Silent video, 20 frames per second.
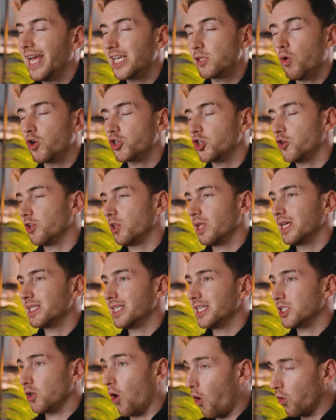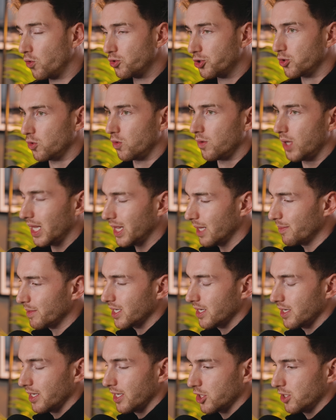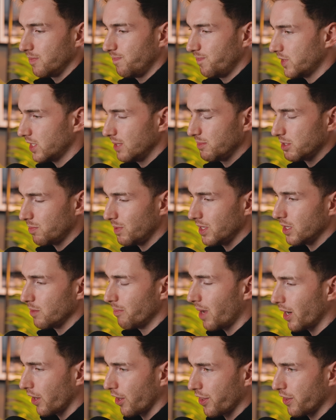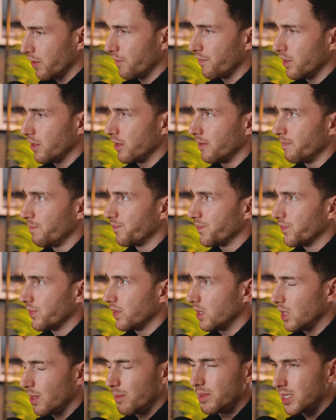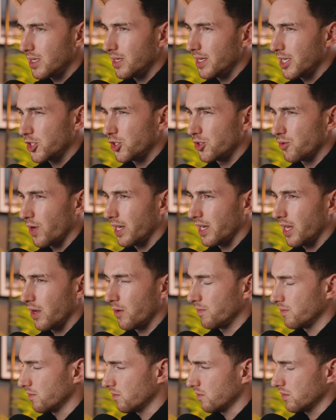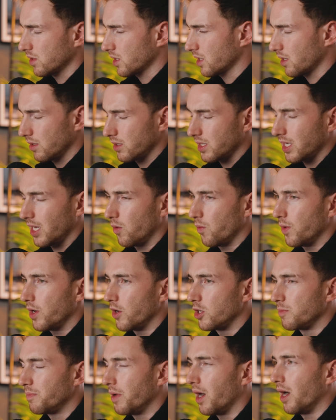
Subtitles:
next watch on the list is also a limited edition. Seems to be the month of the limited edition right now. It's kind of weird,